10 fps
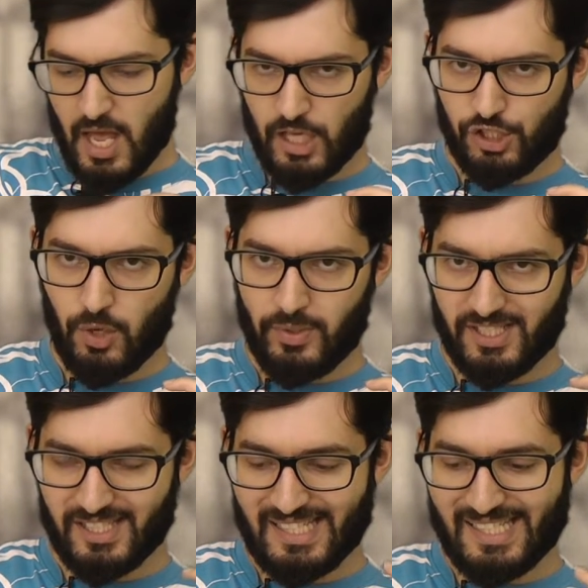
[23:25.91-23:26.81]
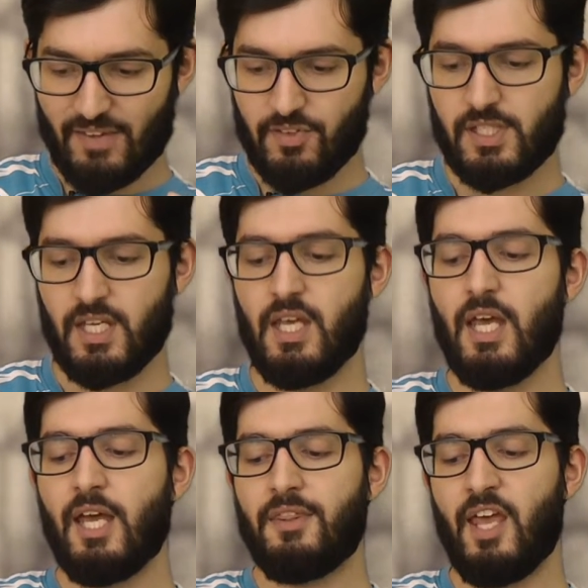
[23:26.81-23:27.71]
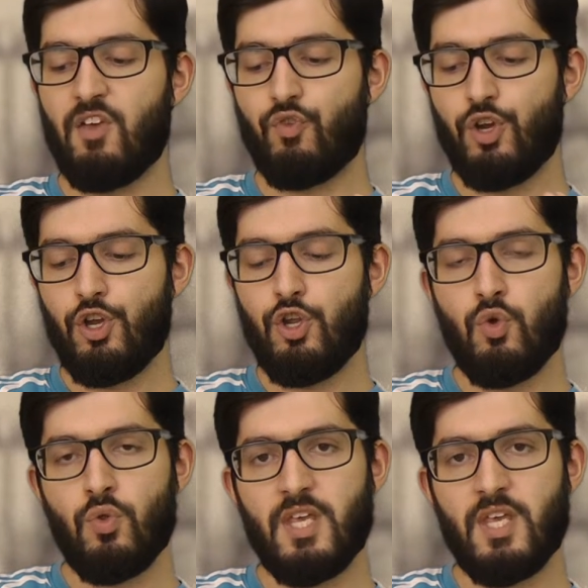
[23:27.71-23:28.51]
And so in 1670, they renew